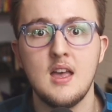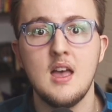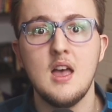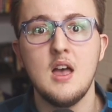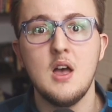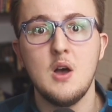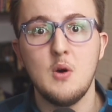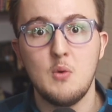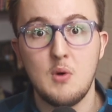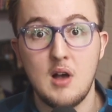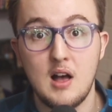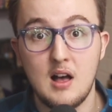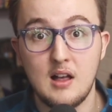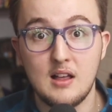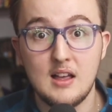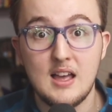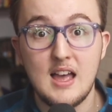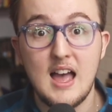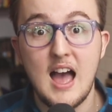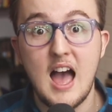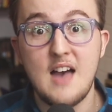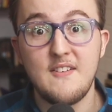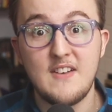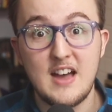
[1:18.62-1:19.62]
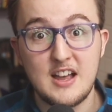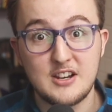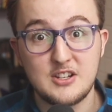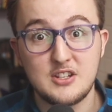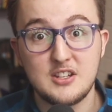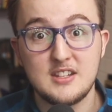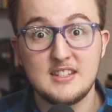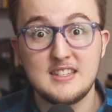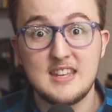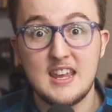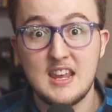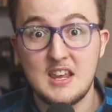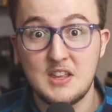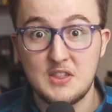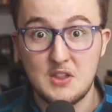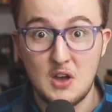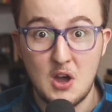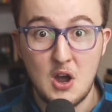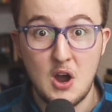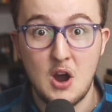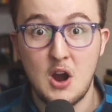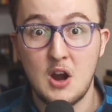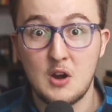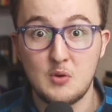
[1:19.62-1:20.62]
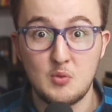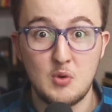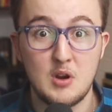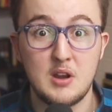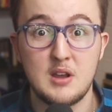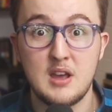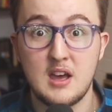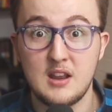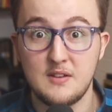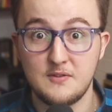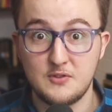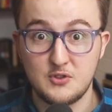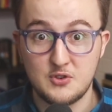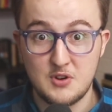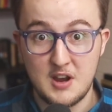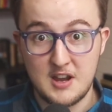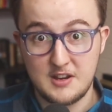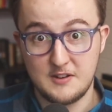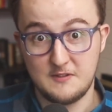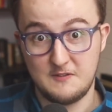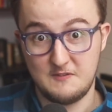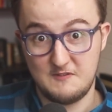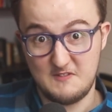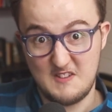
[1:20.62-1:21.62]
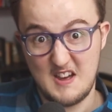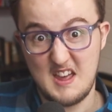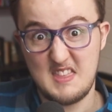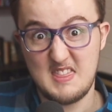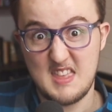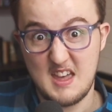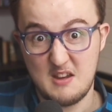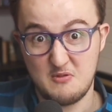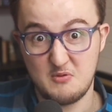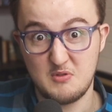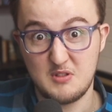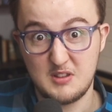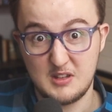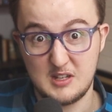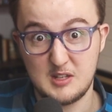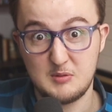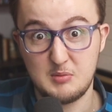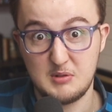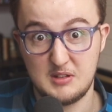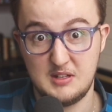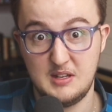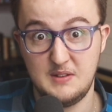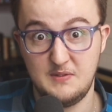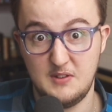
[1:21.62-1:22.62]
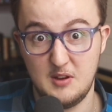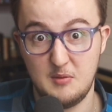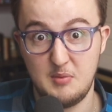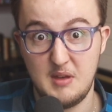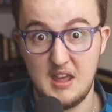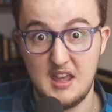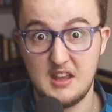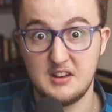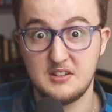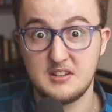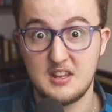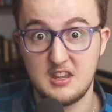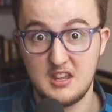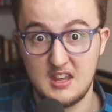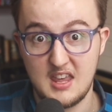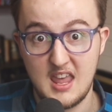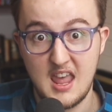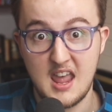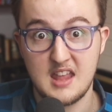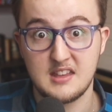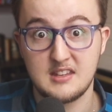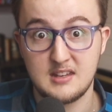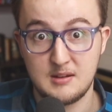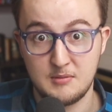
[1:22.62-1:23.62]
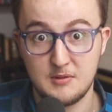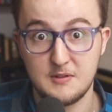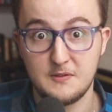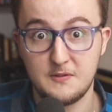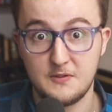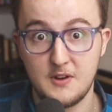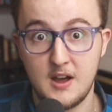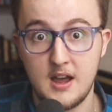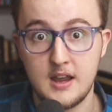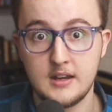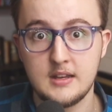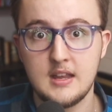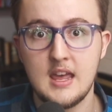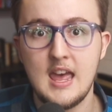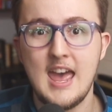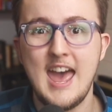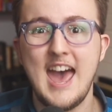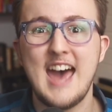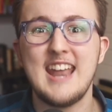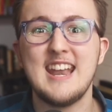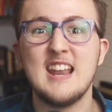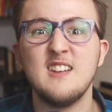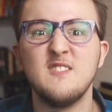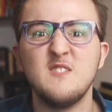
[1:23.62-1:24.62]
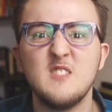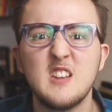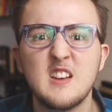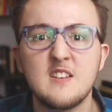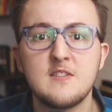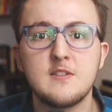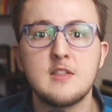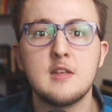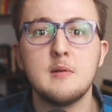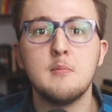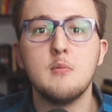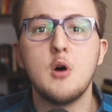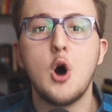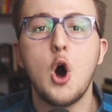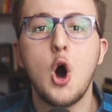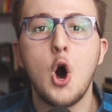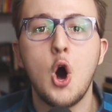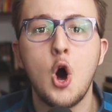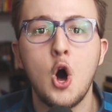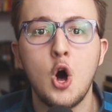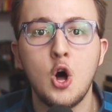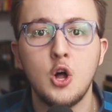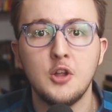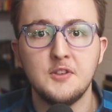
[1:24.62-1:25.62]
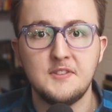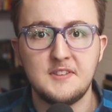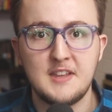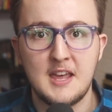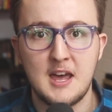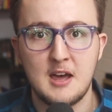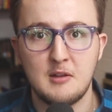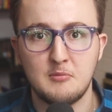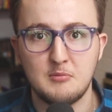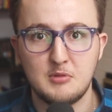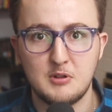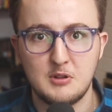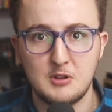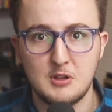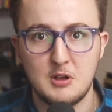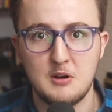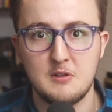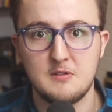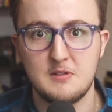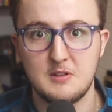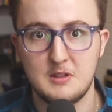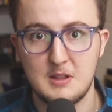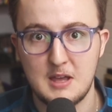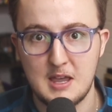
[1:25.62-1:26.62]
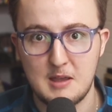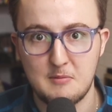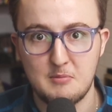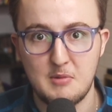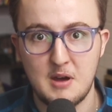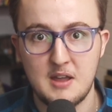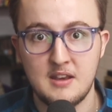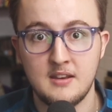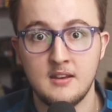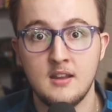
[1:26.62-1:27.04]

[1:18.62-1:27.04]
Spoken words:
Well, I've actually taken the hard work out of trying to find that really specific page that you can't seem to find, and I've linked them all down below the like button.